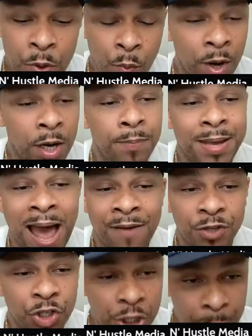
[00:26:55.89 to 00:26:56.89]
We're going to be
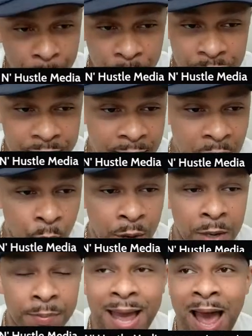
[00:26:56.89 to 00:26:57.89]
having shippers there. We're
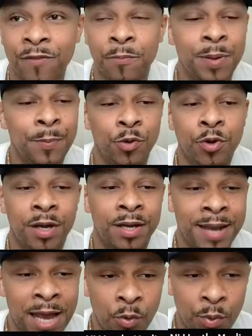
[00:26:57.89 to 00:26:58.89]
going to be having people you can
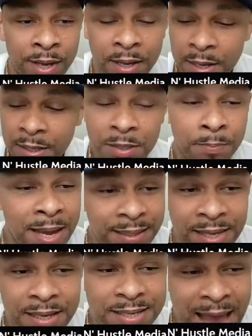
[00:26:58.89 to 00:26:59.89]
connect with to make
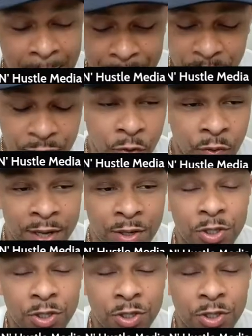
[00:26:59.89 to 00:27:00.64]
things happen for real.